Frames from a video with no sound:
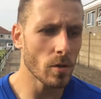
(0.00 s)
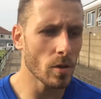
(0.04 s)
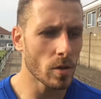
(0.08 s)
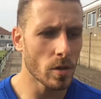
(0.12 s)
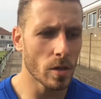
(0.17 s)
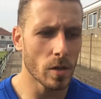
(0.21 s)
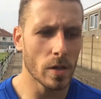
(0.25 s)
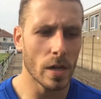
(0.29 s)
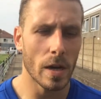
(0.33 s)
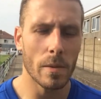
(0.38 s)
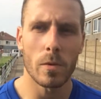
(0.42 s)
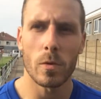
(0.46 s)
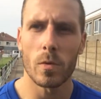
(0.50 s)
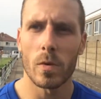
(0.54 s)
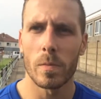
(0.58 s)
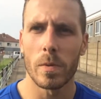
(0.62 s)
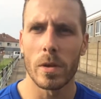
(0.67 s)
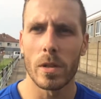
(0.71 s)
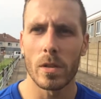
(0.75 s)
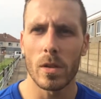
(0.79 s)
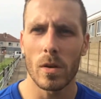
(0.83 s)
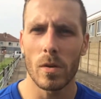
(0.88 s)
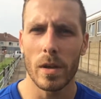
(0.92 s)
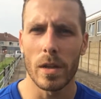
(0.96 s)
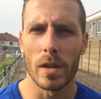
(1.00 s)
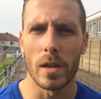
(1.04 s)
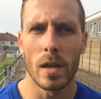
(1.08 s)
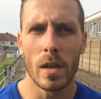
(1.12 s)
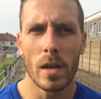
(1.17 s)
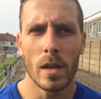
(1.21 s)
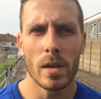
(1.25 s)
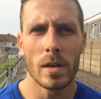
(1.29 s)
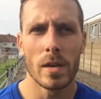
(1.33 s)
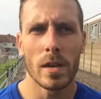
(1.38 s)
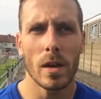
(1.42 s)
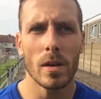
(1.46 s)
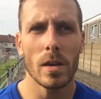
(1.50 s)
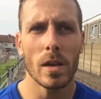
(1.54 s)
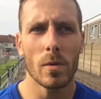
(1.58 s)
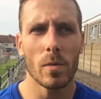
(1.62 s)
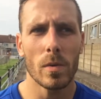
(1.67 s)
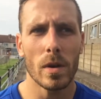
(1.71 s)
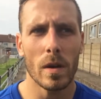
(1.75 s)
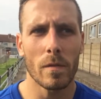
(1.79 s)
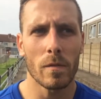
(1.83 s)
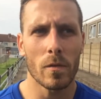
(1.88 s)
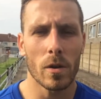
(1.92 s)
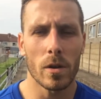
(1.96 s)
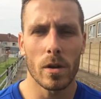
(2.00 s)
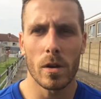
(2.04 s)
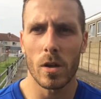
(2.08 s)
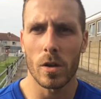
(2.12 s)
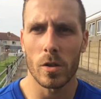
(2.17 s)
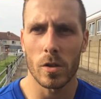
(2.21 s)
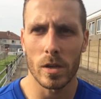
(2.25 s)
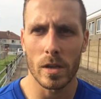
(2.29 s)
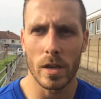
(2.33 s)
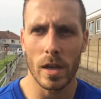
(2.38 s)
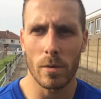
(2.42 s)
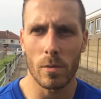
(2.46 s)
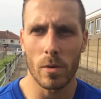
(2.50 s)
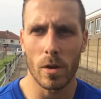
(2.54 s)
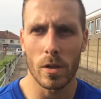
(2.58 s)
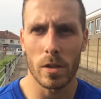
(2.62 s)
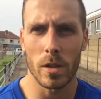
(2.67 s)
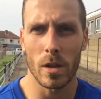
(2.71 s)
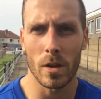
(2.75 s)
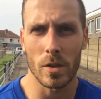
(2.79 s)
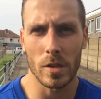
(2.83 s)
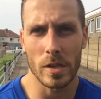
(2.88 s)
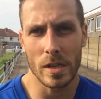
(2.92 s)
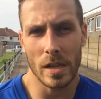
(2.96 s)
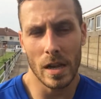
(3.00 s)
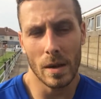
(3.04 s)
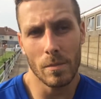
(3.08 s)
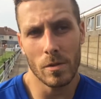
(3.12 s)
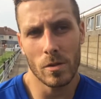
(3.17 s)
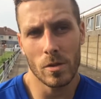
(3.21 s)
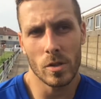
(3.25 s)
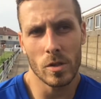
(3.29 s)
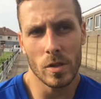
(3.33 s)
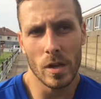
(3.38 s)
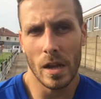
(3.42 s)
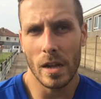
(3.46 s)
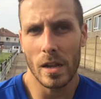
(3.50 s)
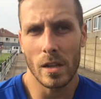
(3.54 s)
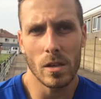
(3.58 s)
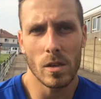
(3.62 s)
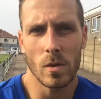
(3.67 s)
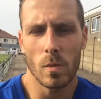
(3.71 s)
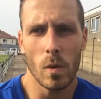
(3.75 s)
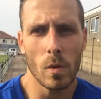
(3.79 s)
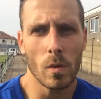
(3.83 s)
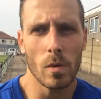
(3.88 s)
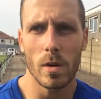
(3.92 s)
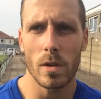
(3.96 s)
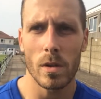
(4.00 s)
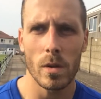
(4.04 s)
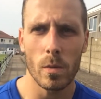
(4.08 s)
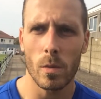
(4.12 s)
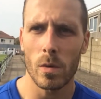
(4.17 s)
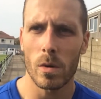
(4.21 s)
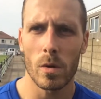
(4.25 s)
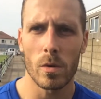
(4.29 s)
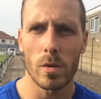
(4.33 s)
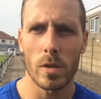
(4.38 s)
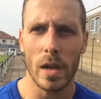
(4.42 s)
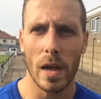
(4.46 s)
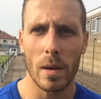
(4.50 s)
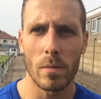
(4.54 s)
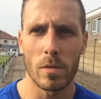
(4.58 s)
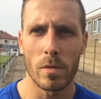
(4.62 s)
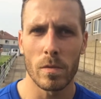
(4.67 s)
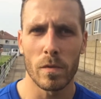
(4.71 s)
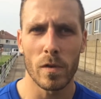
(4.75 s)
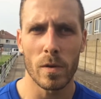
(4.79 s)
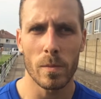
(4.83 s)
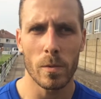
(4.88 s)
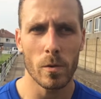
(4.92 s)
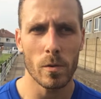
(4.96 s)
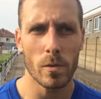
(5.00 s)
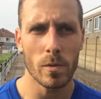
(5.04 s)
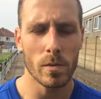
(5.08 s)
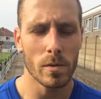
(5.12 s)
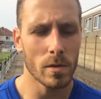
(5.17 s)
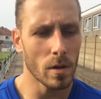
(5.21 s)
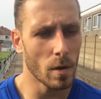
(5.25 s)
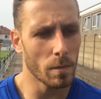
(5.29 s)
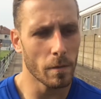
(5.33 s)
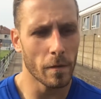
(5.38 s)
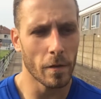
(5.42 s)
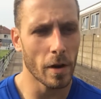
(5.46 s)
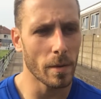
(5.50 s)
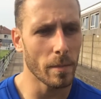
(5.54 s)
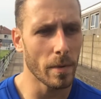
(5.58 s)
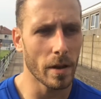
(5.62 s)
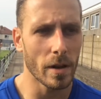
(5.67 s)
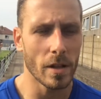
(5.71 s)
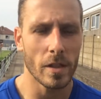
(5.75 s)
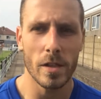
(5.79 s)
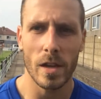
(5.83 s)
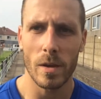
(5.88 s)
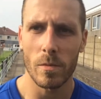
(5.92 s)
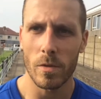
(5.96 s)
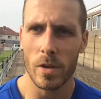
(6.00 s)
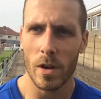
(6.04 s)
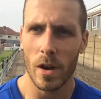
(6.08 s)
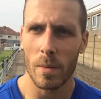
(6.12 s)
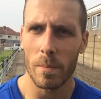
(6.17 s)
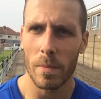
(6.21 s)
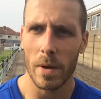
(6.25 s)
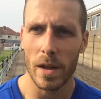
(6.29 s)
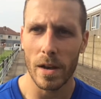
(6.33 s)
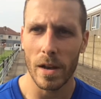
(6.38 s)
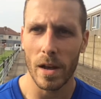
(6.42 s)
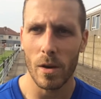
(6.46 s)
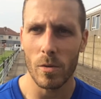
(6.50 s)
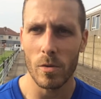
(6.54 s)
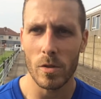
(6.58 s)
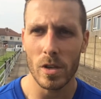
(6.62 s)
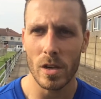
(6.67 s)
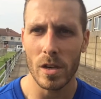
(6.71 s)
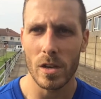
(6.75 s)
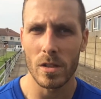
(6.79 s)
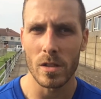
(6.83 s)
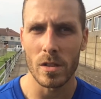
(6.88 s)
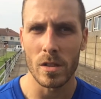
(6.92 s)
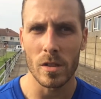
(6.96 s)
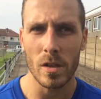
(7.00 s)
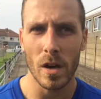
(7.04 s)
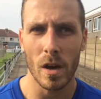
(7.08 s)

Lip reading: Just the same as we've been doing. We have gone and lost a game. As you say, that you will lose games in football. Not very many teams go unbeaten the whole season.